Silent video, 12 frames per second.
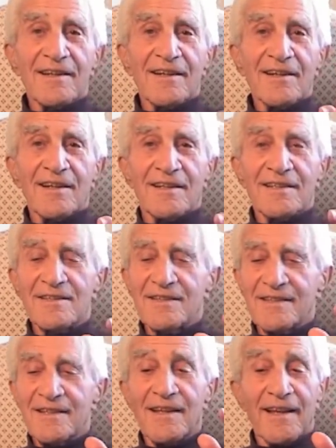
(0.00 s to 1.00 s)

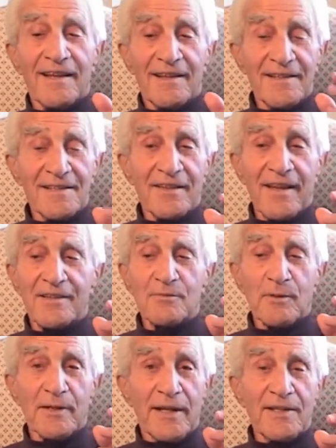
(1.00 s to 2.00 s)
And his
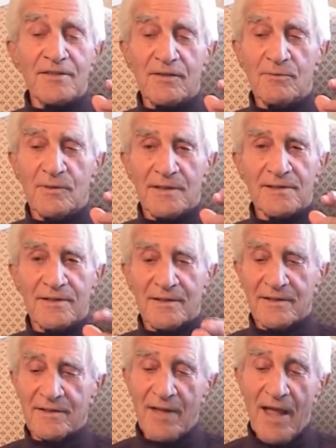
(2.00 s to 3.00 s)
explanation was, he goes,